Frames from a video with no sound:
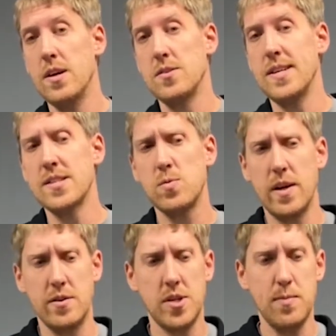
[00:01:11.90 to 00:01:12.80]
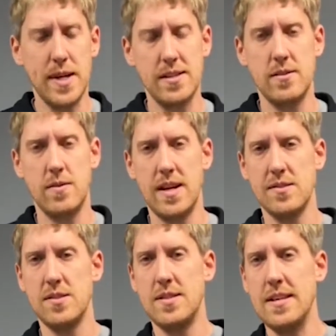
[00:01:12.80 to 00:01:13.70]
So that's where JPEG
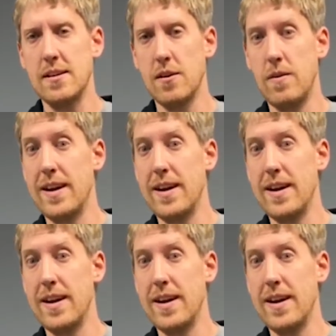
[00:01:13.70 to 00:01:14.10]
2000, TICO,